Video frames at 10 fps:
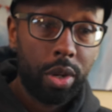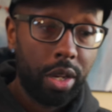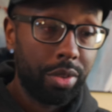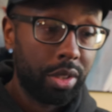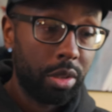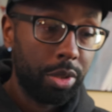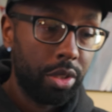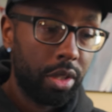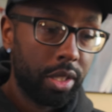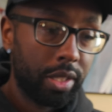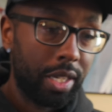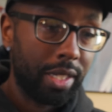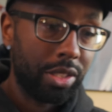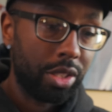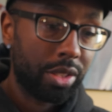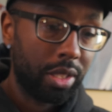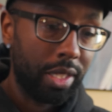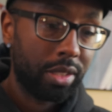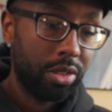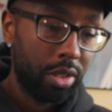I want everything to be dark, then I can just
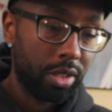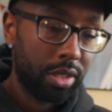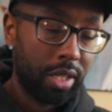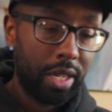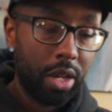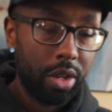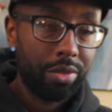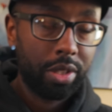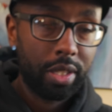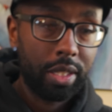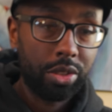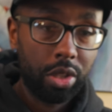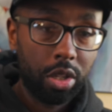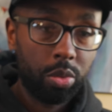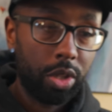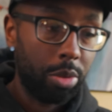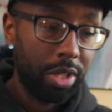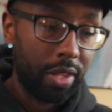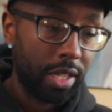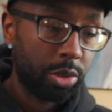select dark. And now everything is dark when I'm
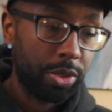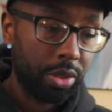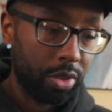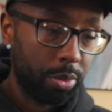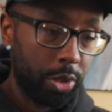in that specific